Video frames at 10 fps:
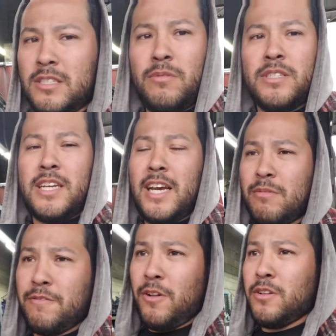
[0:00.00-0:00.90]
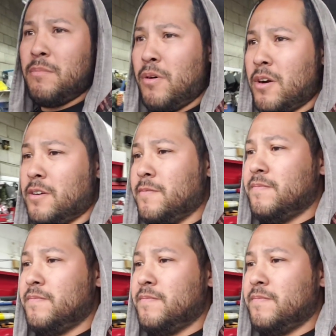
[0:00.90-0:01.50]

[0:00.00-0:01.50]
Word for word: the ones I have are falling apart.